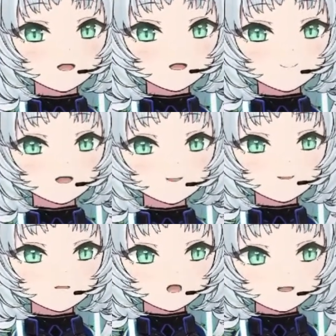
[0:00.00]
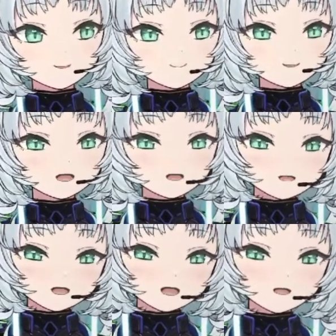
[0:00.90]
we have like pacifist hen
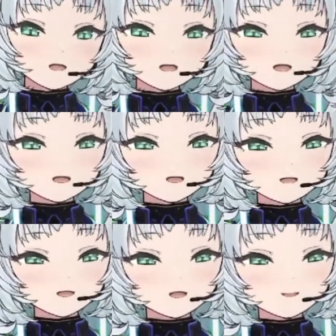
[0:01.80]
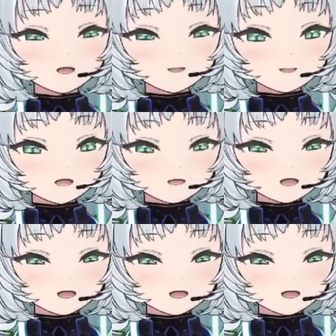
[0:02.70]
and then like genocide hen.